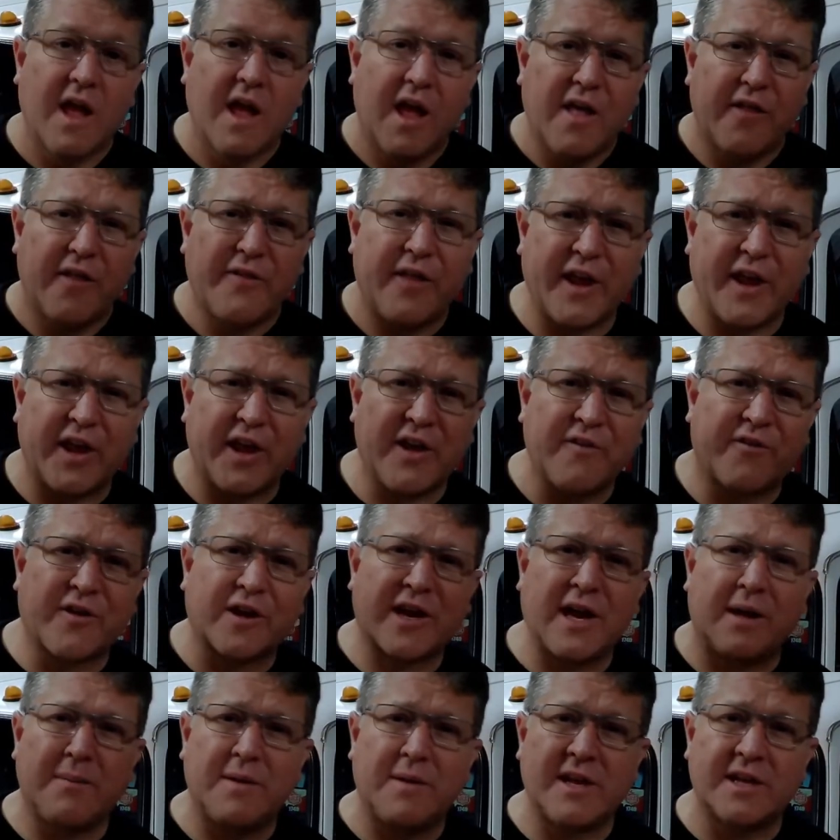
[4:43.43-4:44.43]
Thank you for
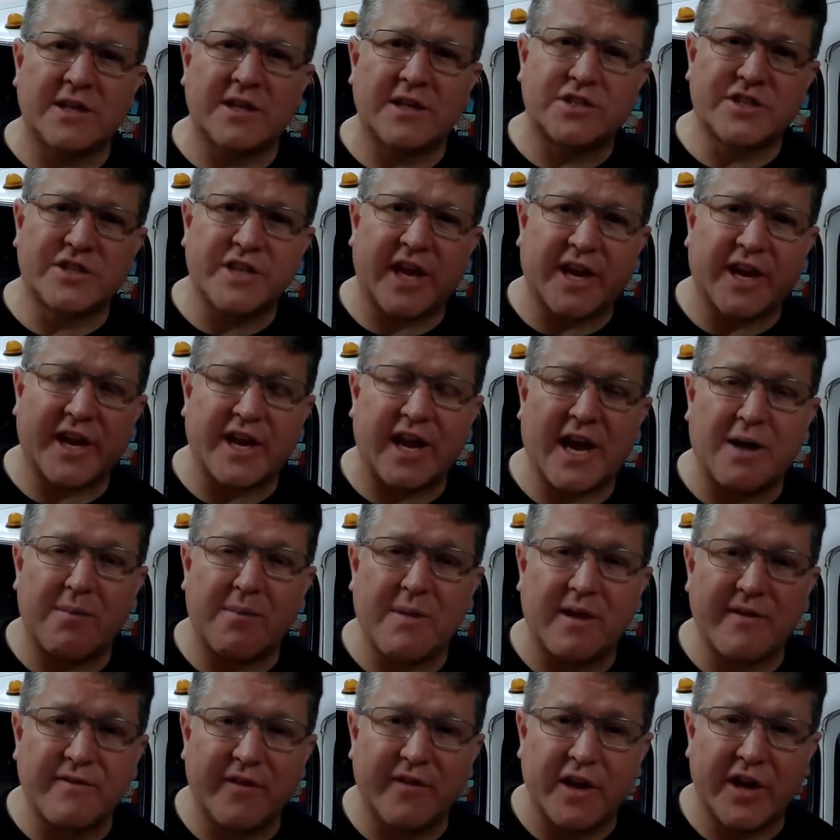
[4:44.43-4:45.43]
coming and checking out
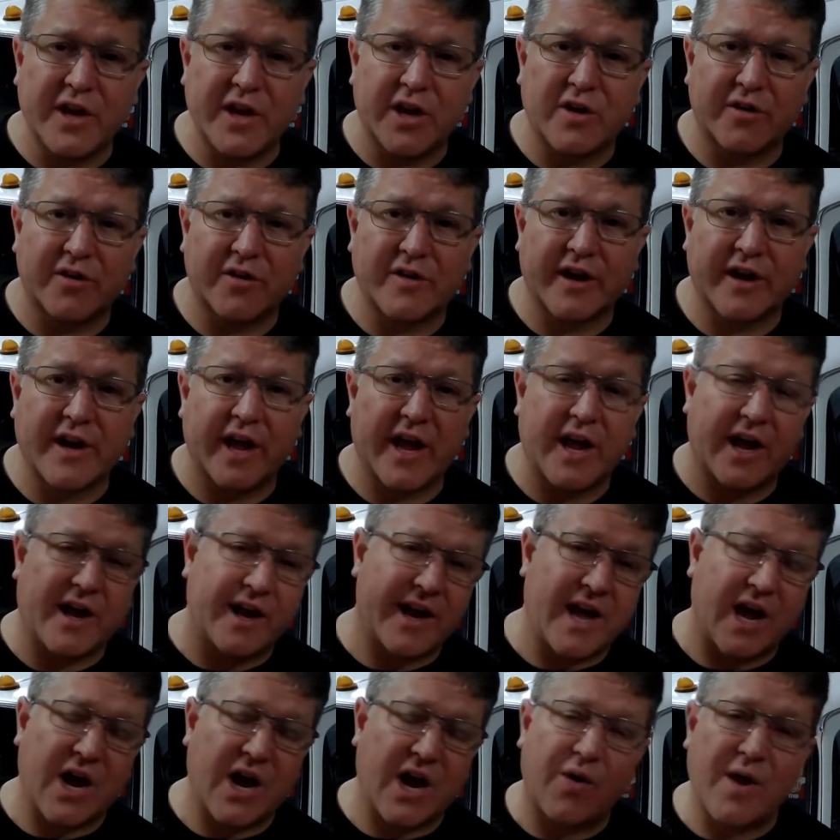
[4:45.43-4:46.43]
my video today on
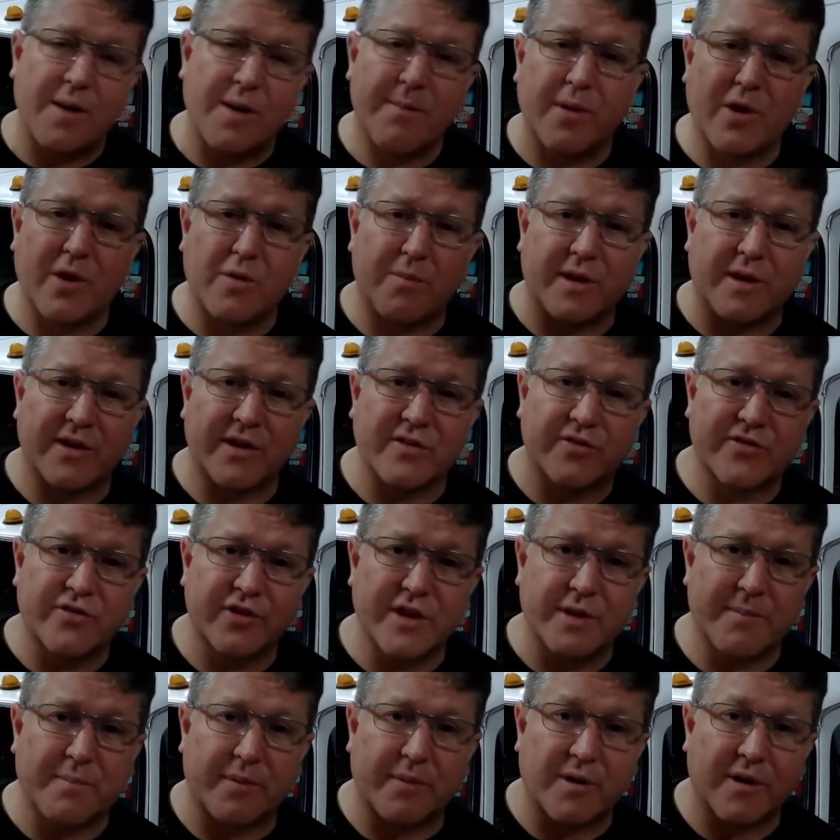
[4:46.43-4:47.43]
how I built my
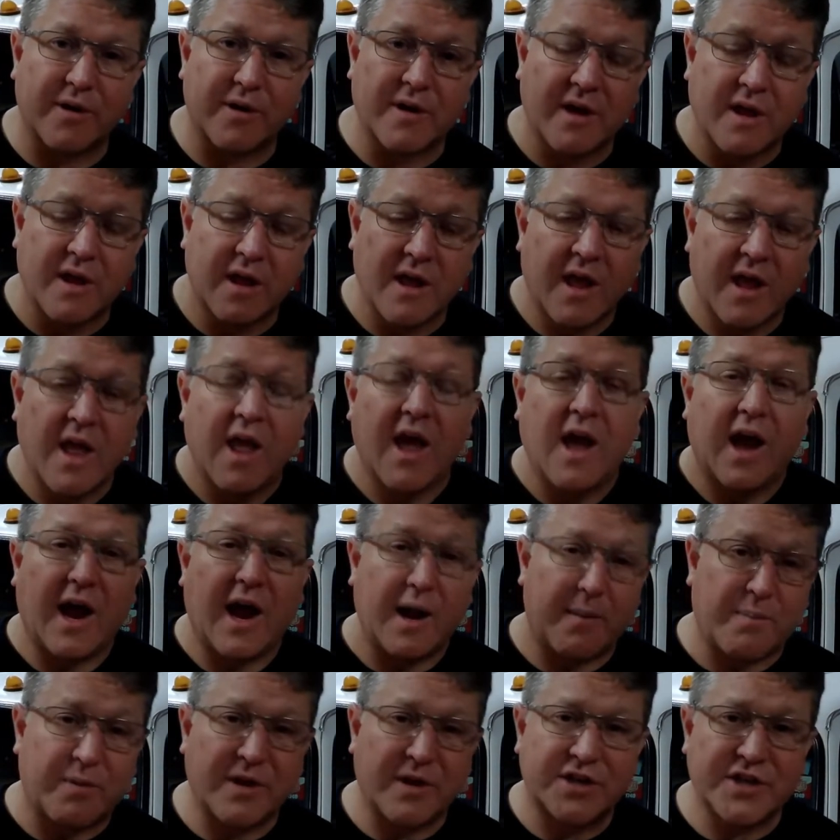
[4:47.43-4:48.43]
sleeper. I
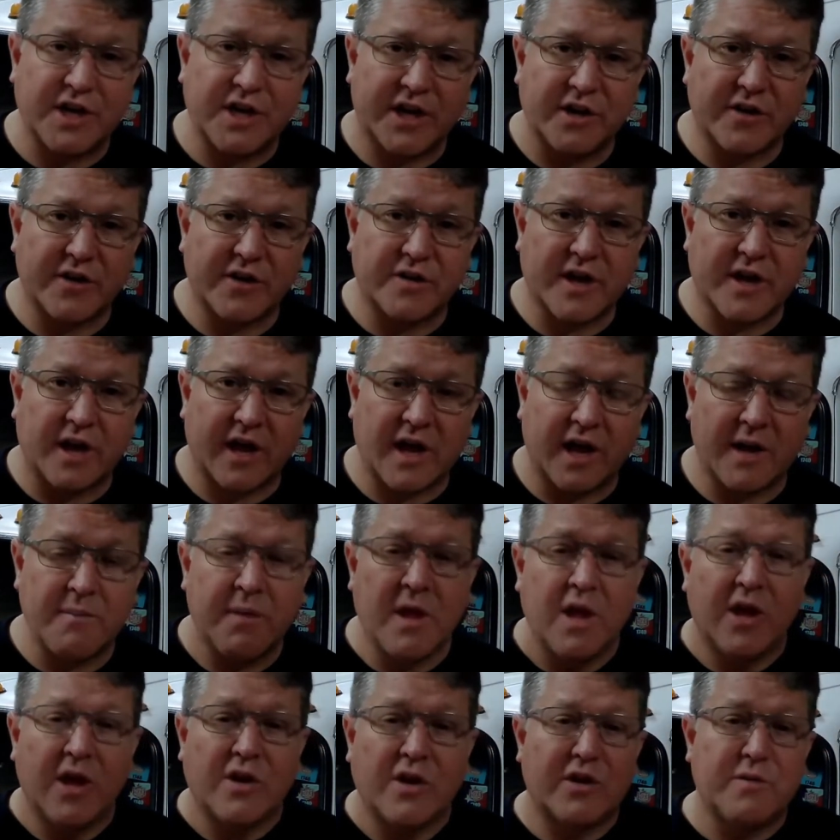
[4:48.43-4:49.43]
appreciate your time.
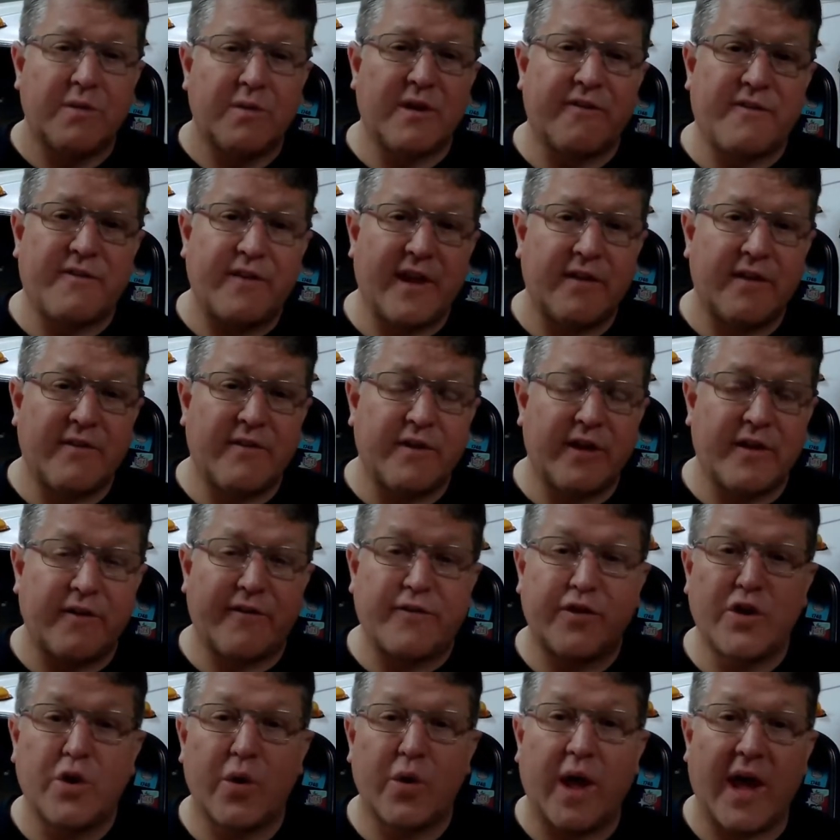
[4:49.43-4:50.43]
Do me a favor, if
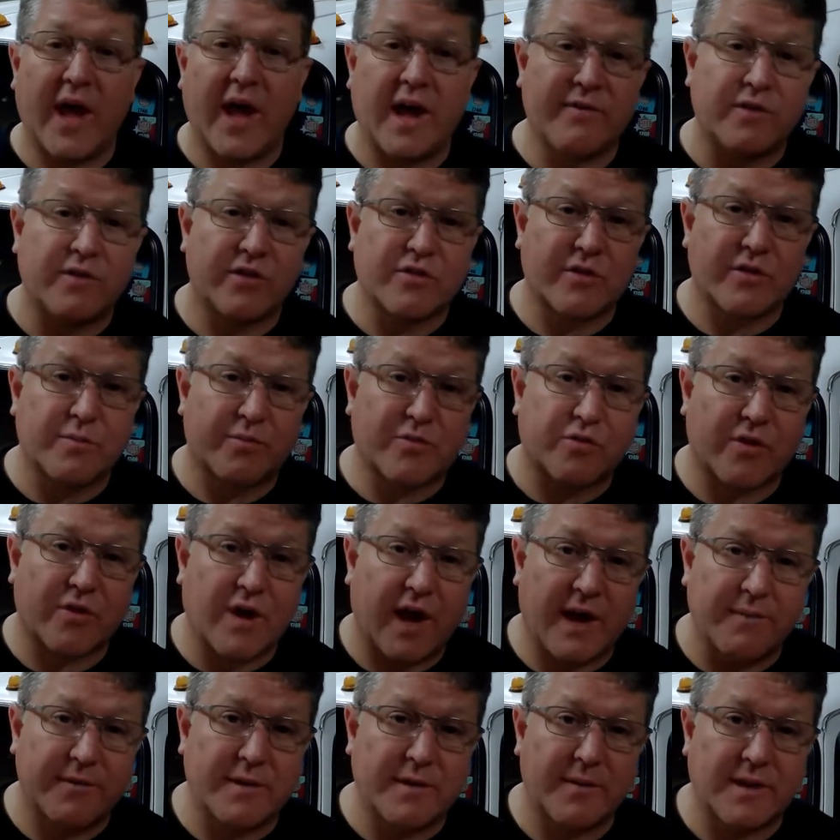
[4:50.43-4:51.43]
you haven't
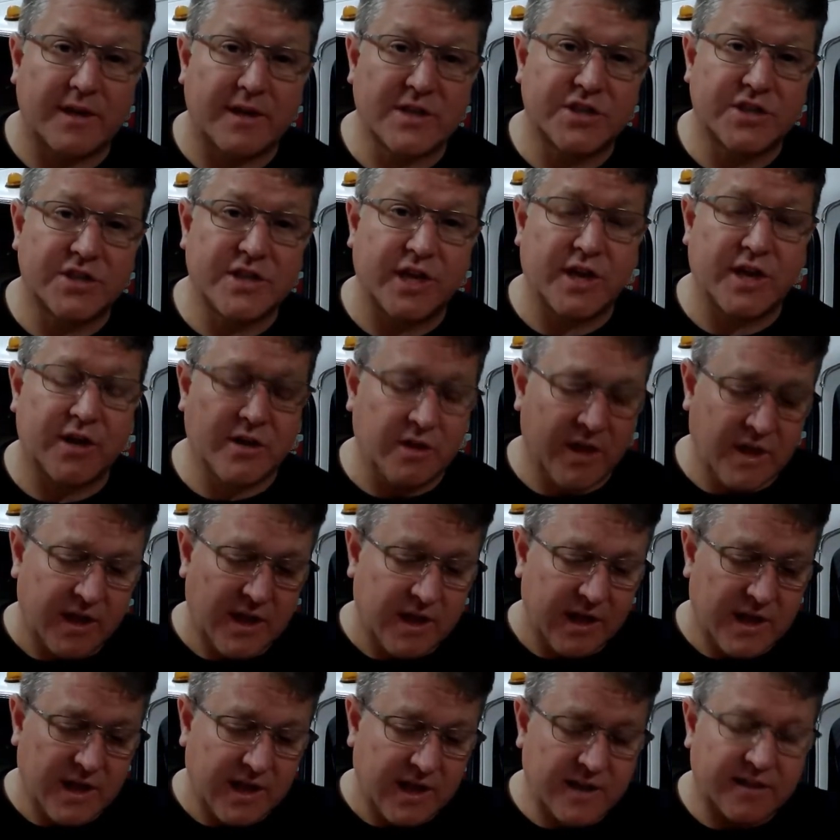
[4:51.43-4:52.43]
subscribed to my channel,
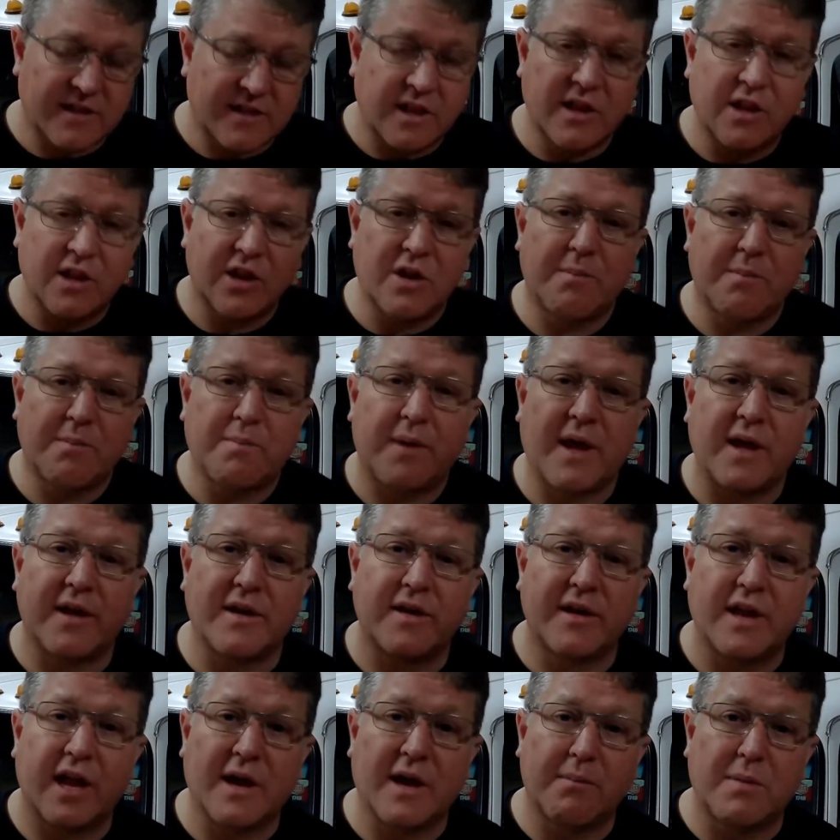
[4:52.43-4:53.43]
hit the little button
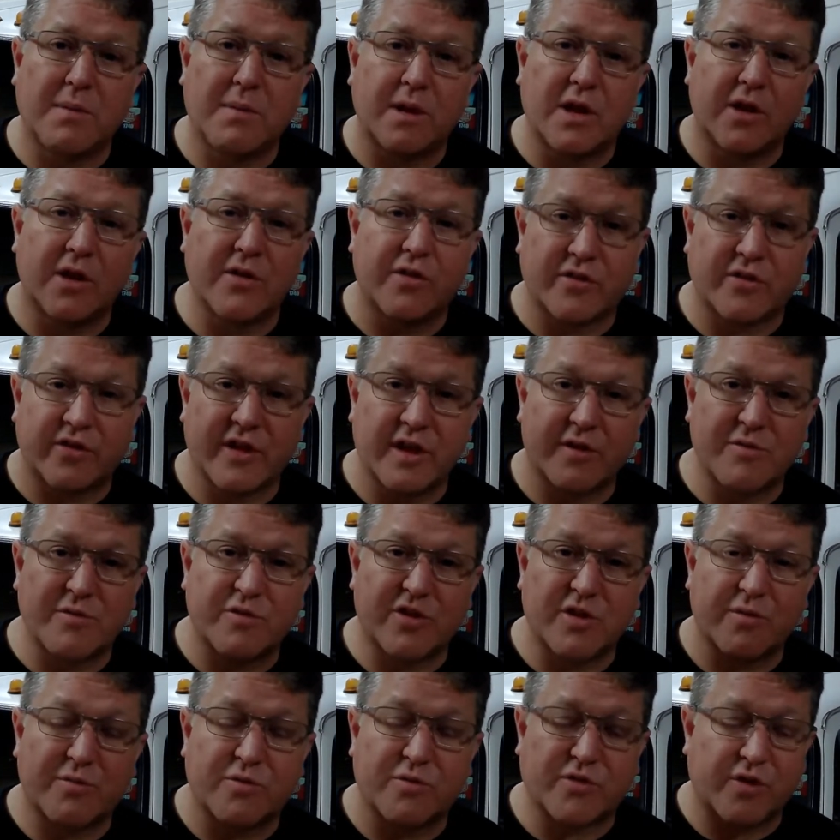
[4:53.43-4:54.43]
down below that says
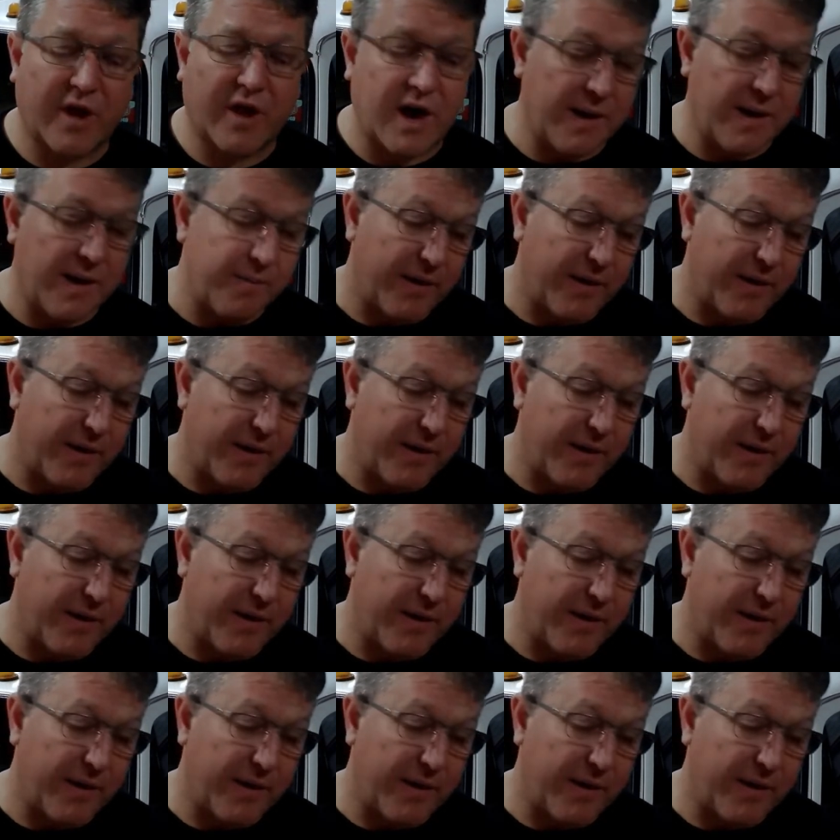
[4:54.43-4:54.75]
subscribe.